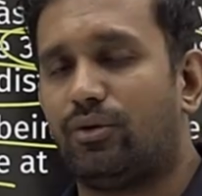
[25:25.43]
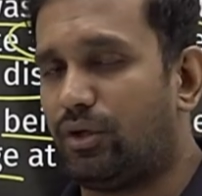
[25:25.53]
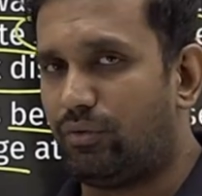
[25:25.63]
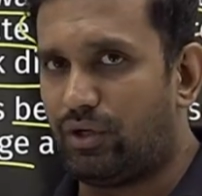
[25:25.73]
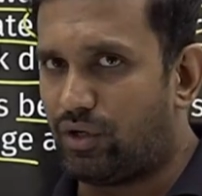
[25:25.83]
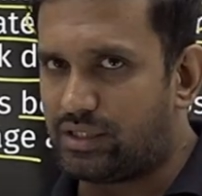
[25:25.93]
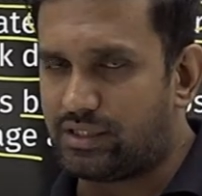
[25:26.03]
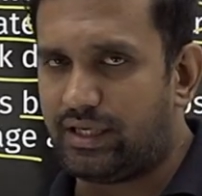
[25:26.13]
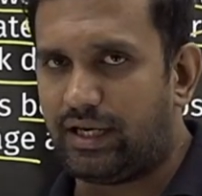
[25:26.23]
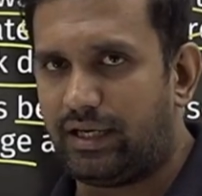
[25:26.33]
no, you will not
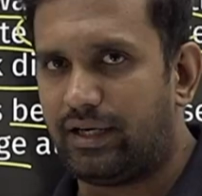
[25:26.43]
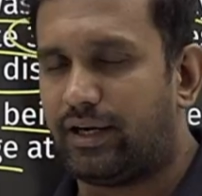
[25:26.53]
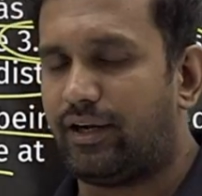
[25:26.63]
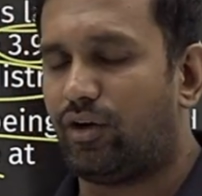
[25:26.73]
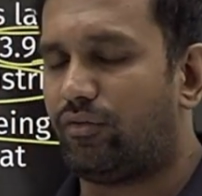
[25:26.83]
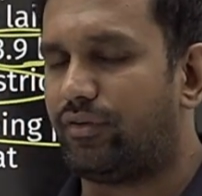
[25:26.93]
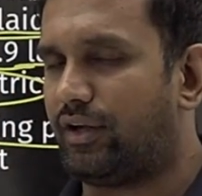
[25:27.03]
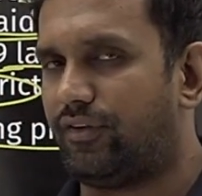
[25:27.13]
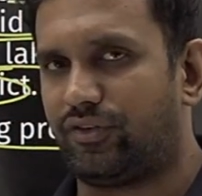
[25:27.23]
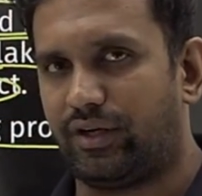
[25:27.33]
see any kind of
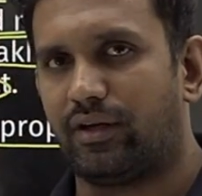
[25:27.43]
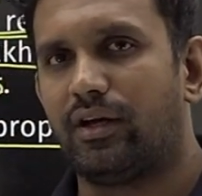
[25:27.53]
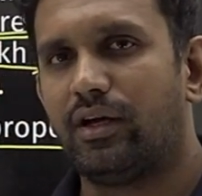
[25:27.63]
deficit.